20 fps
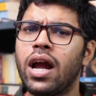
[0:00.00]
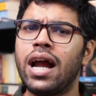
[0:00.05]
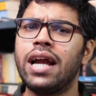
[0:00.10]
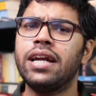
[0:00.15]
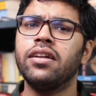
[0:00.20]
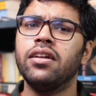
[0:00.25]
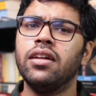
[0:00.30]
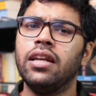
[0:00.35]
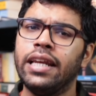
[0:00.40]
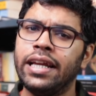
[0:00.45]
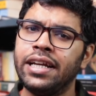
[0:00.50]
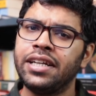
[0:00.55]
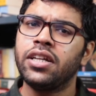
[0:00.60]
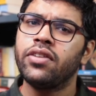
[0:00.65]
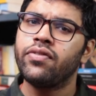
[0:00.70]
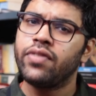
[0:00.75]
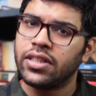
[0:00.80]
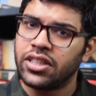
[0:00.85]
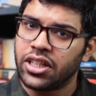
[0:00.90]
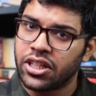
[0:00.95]
at
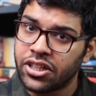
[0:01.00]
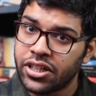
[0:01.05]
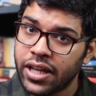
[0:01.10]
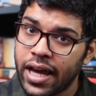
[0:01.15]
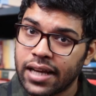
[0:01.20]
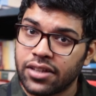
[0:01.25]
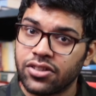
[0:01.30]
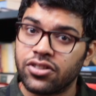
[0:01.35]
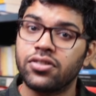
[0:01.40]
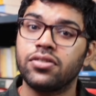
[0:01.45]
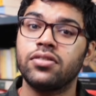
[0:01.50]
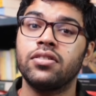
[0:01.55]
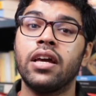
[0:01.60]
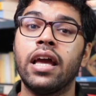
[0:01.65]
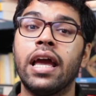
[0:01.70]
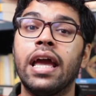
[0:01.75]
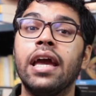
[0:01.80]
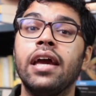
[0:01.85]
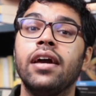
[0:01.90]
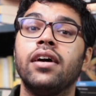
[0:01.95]
later Vedic texts,
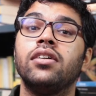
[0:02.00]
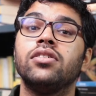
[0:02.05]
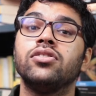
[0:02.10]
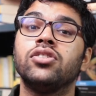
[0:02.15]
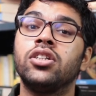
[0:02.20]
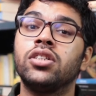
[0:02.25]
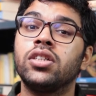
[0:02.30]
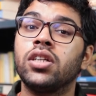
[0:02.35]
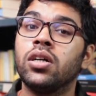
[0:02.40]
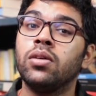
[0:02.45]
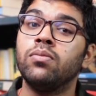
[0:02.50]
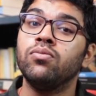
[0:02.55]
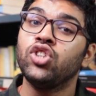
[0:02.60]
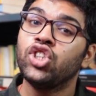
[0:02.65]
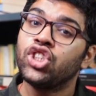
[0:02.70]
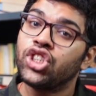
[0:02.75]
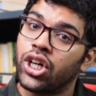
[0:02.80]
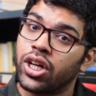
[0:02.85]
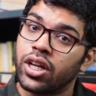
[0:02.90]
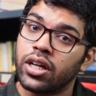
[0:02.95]
here the term
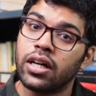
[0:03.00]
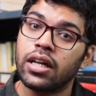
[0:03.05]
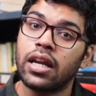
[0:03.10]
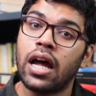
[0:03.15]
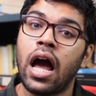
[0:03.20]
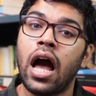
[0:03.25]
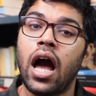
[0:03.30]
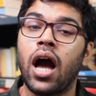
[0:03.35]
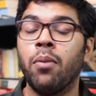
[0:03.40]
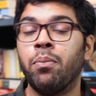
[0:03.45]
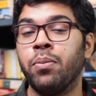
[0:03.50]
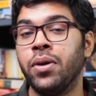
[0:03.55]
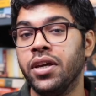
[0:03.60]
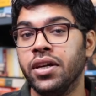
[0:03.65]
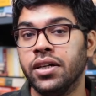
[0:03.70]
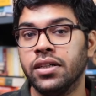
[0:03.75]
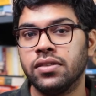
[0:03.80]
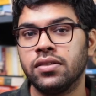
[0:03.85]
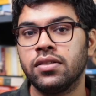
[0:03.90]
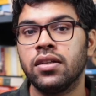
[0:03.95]
Sharkara
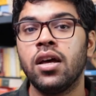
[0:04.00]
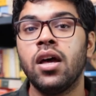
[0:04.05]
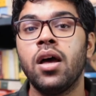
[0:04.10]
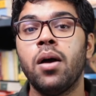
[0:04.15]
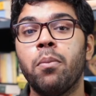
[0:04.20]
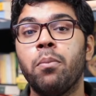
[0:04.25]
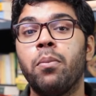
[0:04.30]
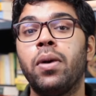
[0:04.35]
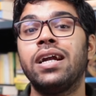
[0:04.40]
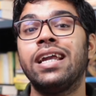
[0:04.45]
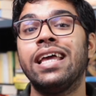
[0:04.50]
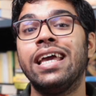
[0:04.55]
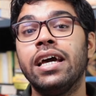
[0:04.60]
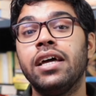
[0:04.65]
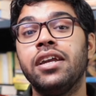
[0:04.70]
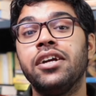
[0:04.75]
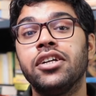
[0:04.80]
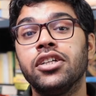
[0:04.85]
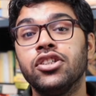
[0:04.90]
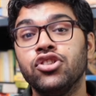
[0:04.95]
appears, but
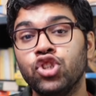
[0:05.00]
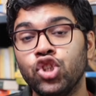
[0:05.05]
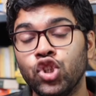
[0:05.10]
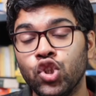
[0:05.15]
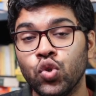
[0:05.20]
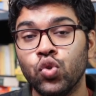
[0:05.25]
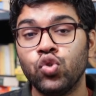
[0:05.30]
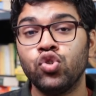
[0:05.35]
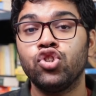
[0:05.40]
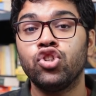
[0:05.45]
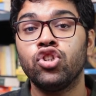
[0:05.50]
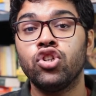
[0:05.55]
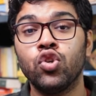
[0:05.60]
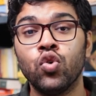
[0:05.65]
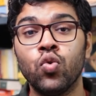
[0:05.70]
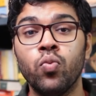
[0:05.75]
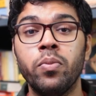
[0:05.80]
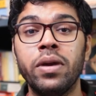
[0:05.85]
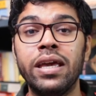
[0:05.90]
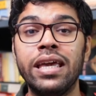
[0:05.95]
here it is used
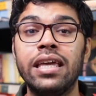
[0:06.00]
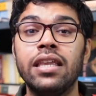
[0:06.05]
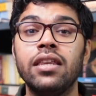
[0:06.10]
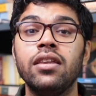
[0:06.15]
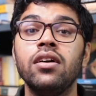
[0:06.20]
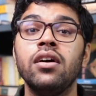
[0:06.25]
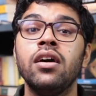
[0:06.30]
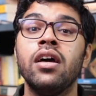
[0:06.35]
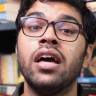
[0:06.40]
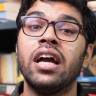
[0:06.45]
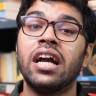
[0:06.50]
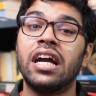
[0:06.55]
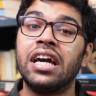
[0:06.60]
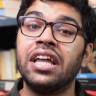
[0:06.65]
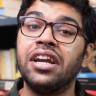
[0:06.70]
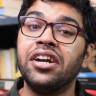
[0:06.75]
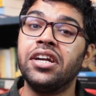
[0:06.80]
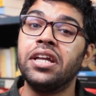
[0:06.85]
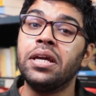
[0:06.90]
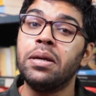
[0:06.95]
to mean
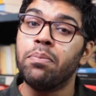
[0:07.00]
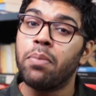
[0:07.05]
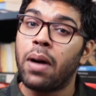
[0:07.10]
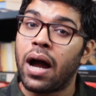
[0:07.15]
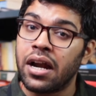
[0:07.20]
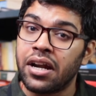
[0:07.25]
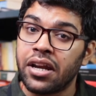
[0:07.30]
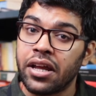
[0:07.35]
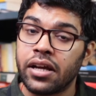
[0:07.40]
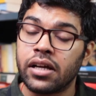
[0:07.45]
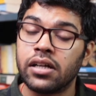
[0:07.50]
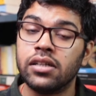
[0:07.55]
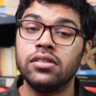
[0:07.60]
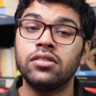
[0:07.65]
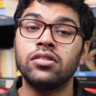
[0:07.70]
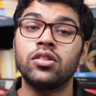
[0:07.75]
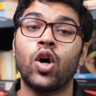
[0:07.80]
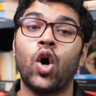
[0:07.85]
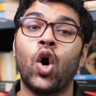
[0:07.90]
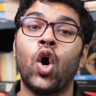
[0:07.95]
gritty
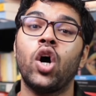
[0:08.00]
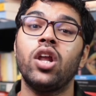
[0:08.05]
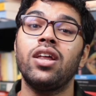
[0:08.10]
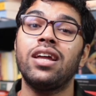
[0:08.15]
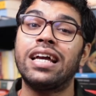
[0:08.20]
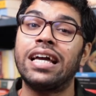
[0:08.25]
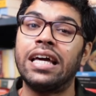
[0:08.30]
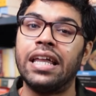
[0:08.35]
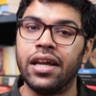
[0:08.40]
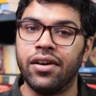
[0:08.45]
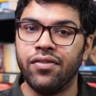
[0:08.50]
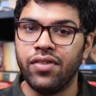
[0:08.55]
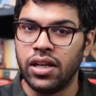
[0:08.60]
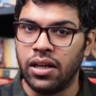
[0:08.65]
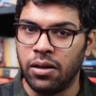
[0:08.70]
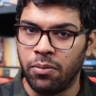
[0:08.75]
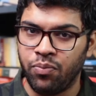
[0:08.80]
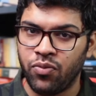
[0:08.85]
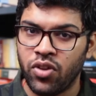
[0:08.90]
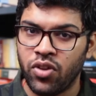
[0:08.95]
particles or
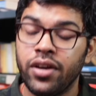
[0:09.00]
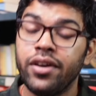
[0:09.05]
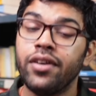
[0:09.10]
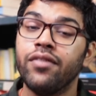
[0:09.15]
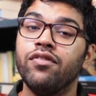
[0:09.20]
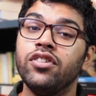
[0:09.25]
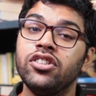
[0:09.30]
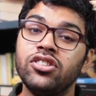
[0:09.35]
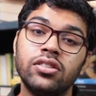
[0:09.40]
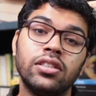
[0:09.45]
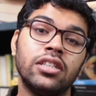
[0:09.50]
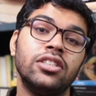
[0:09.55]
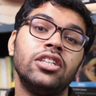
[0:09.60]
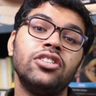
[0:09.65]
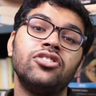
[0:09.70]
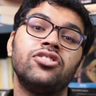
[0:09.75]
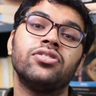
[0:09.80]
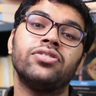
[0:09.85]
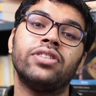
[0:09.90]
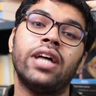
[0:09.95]
gravel, which
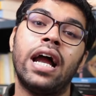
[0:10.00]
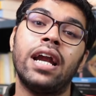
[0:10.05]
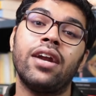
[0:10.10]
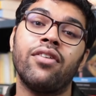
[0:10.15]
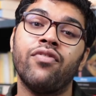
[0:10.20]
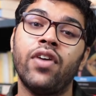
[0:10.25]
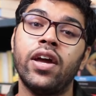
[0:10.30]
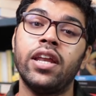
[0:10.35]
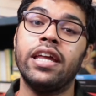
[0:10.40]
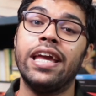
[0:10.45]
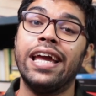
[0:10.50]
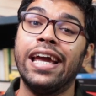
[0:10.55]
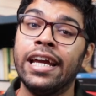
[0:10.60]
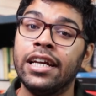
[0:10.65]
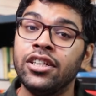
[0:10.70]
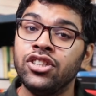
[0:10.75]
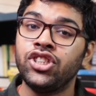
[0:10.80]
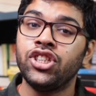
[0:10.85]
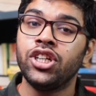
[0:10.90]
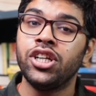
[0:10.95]
suggests that when
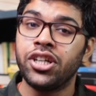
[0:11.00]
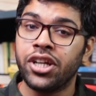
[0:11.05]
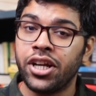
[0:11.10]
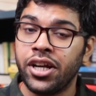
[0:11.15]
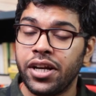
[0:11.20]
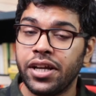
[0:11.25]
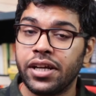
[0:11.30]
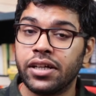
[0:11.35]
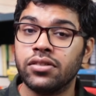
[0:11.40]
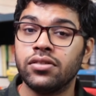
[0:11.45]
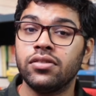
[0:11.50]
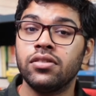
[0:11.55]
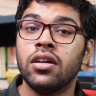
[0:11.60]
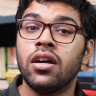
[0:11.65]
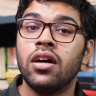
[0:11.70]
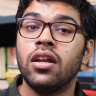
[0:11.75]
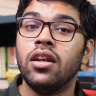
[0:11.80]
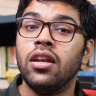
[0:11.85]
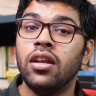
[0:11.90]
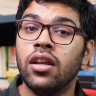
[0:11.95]
ancient Indians
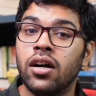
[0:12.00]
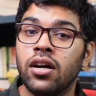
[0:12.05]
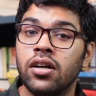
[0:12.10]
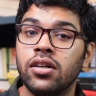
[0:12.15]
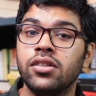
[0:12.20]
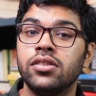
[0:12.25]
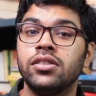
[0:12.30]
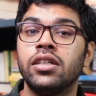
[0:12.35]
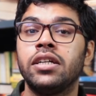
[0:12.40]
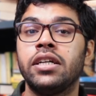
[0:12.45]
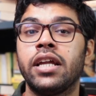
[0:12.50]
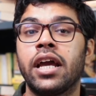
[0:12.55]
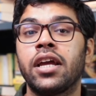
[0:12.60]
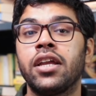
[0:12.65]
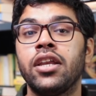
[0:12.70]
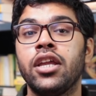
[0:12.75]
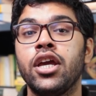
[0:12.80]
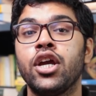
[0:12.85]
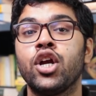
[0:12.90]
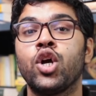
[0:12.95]
learned the
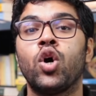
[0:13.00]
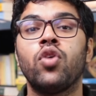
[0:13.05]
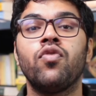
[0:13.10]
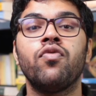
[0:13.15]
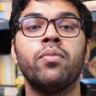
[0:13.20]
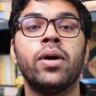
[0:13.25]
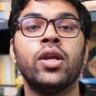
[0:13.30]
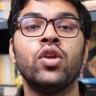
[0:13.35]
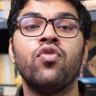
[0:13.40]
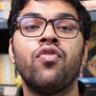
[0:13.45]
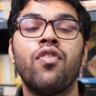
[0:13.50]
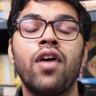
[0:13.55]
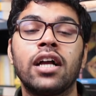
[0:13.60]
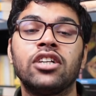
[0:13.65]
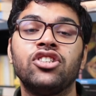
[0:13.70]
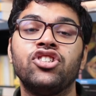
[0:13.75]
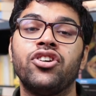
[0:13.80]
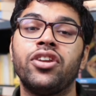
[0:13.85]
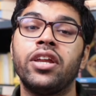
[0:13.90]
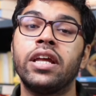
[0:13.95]
technique of
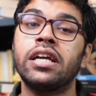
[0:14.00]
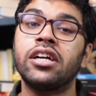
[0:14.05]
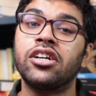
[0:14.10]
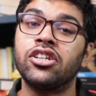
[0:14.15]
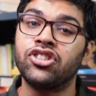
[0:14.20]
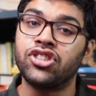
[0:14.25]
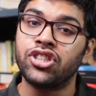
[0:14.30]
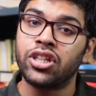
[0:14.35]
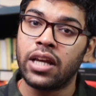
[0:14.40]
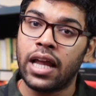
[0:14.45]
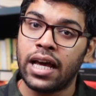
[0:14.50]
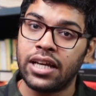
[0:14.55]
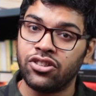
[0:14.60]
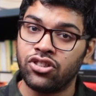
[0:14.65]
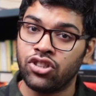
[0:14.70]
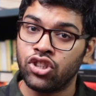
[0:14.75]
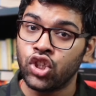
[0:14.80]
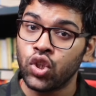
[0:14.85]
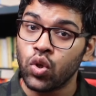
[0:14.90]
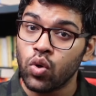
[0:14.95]
manufacturing
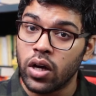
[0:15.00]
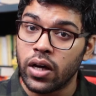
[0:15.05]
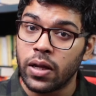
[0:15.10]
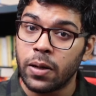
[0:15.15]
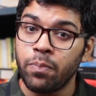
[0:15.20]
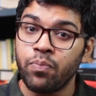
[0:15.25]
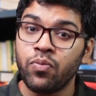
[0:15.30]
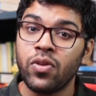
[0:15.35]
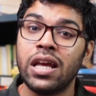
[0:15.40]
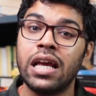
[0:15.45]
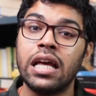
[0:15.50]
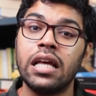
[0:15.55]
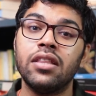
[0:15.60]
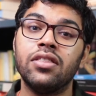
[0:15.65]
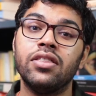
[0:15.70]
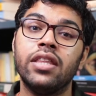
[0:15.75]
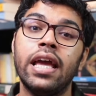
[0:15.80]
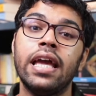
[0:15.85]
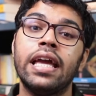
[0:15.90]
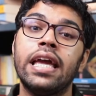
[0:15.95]
crystallized sugar,
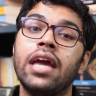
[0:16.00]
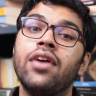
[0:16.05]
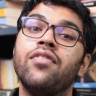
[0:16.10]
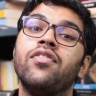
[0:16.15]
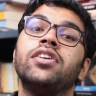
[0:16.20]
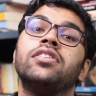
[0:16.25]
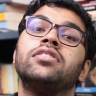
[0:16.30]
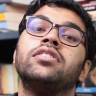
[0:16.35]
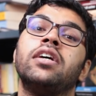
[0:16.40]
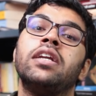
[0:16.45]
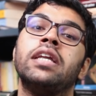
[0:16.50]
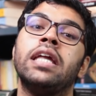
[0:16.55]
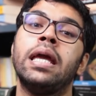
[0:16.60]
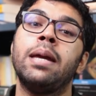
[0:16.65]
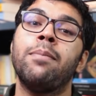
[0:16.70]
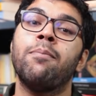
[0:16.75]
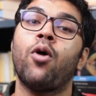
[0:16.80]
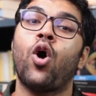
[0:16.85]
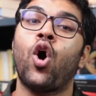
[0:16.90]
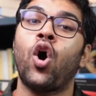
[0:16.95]
they gave it the
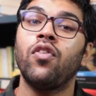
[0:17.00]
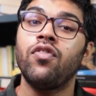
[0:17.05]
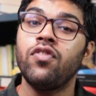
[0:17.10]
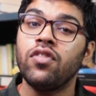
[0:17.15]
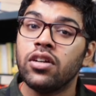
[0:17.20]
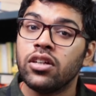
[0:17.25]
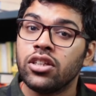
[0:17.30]
name of